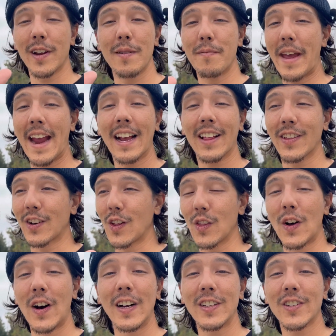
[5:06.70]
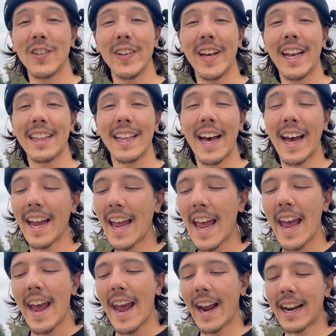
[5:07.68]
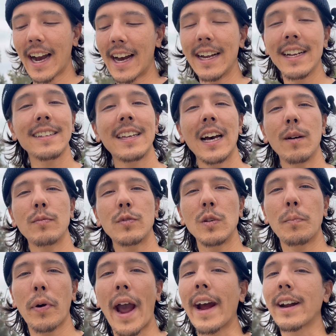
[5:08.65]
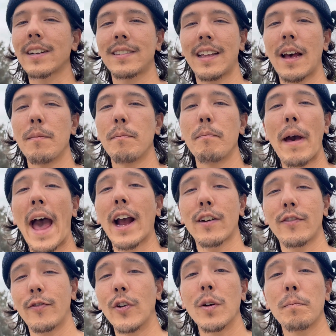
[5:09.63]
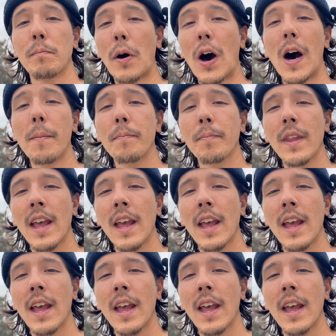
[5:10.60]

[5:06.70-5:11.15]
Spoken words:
a bank little launcher like that. It kind of just helps you practice that back foot pop.